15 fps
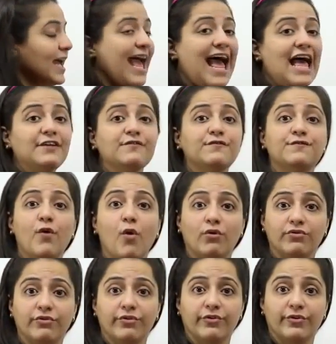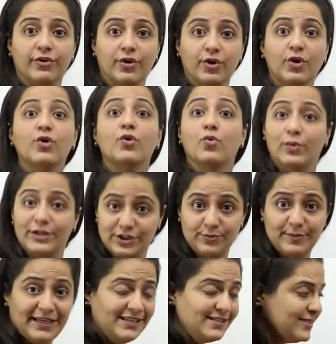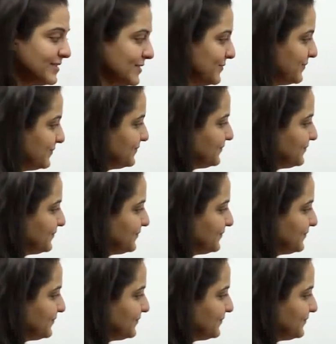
and forth, which means